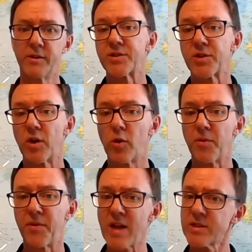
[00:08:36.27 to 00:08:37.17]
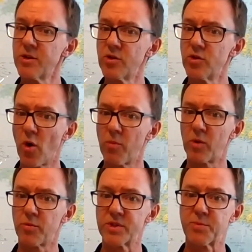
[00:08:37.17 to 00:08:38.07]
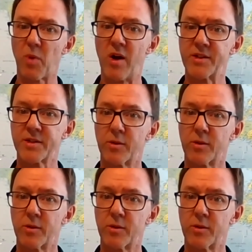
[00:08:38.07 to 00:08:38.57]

And so that's a normal response.